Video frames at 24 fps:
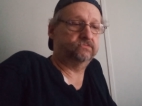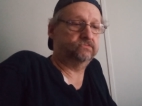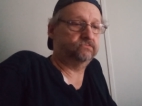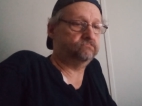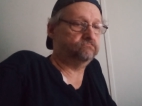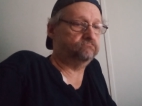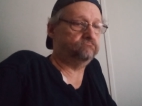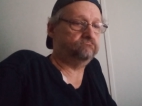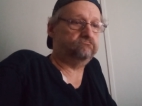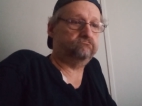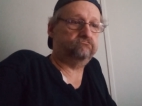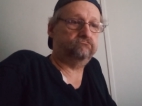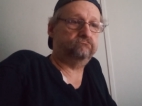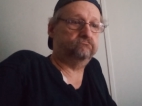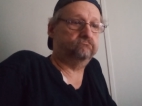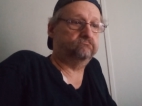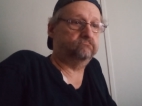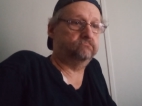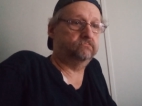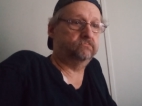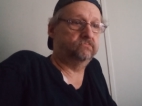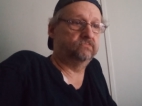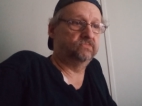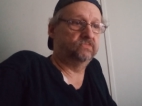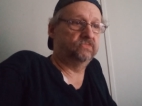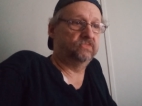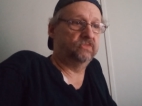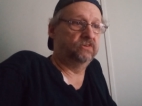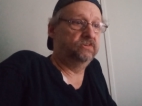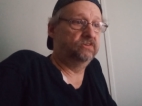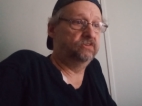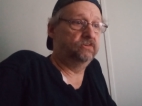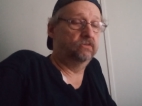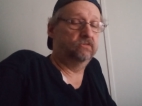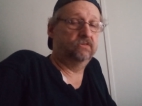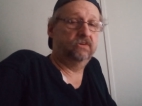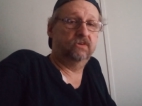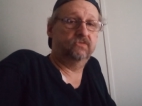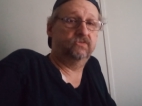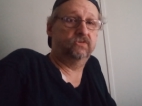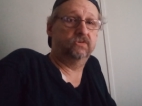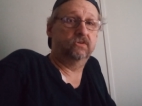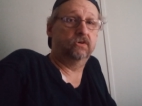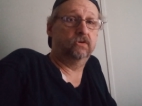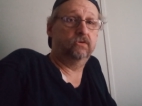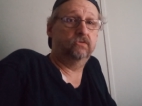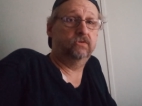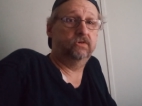and you don't have to go anywhere.
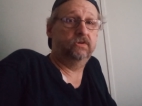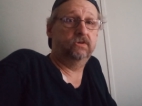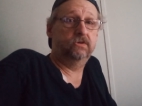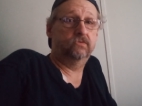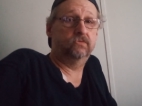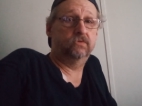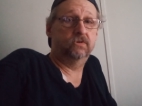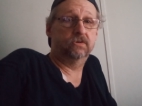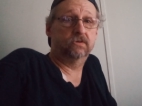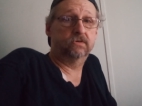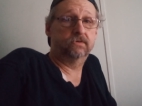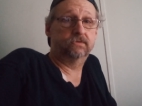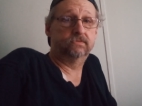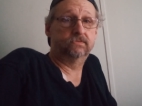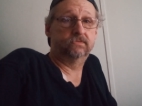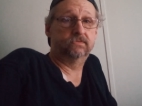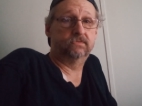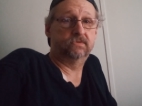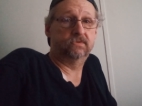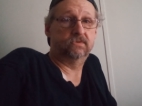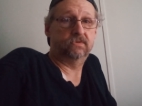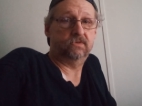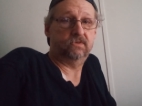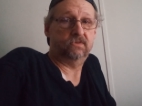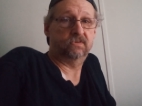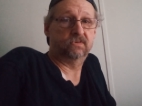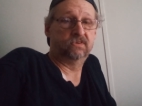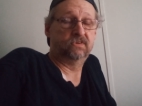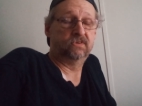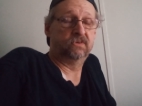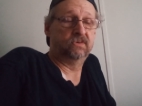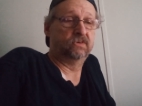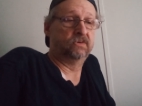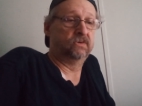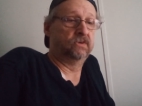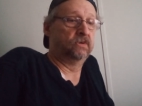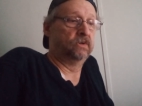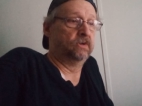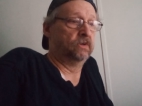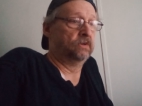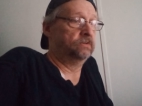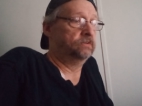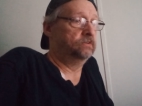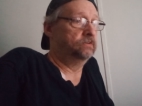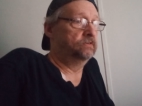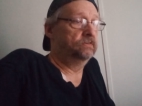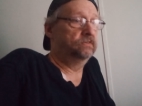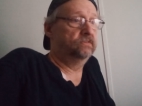You can stay
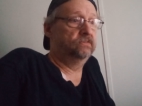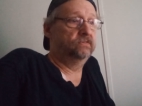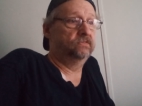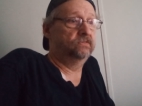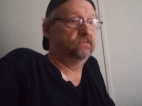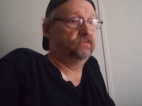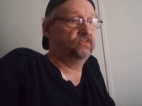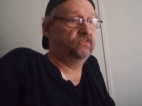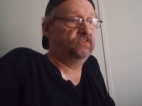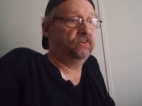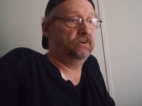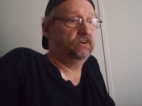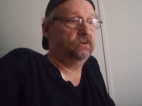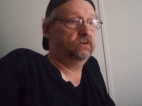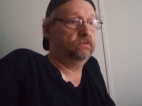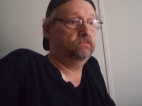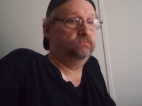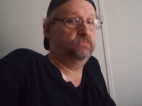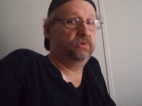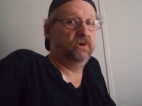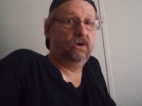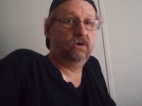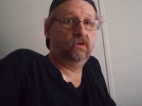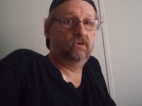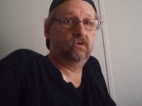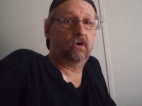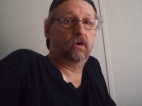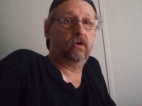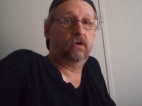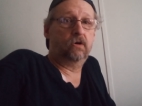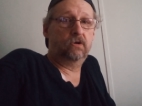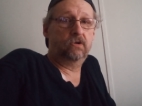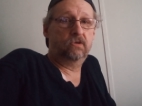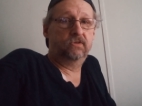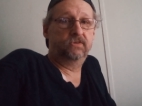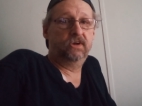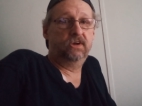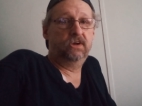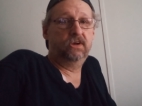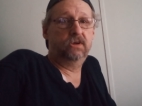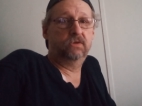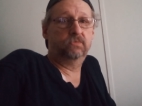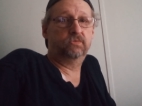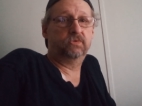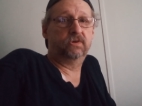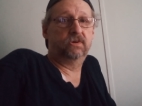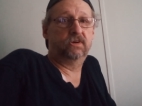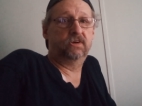in bed all day playing games when
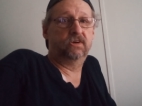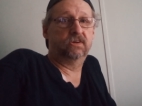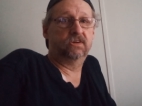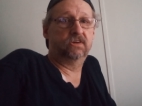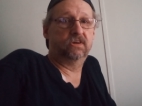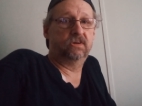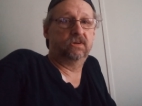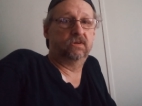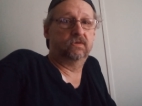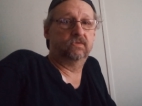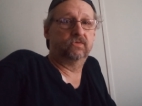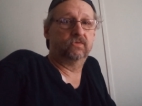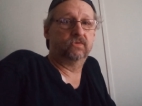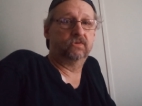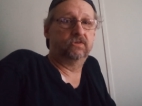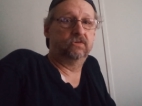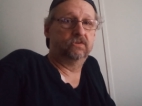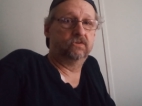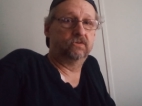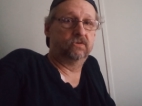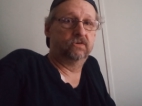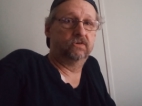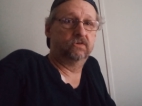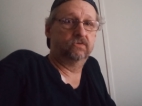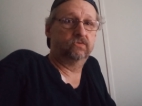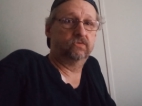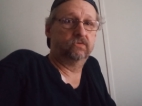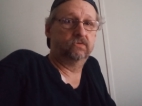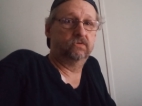you're going through this, and